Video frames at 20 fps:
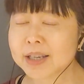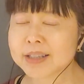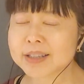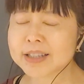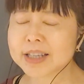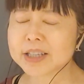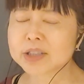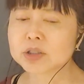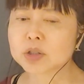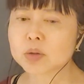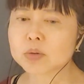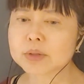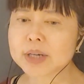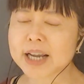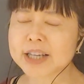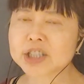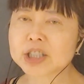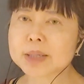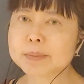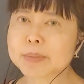They don't
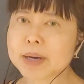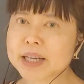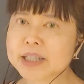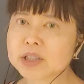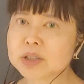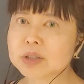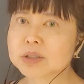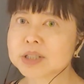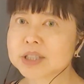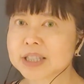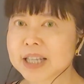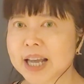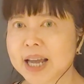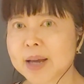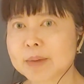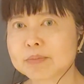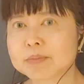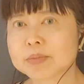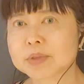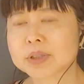actually bind to
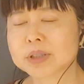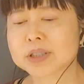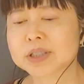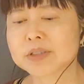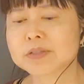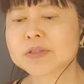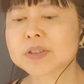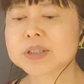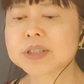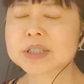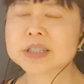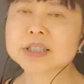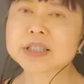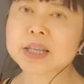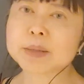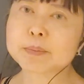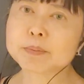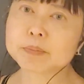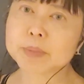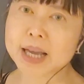SCAP. The difference is
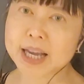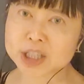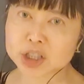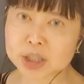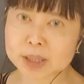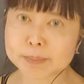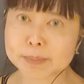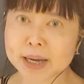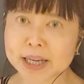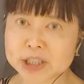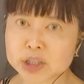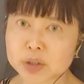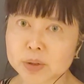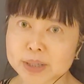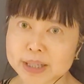they actually bind to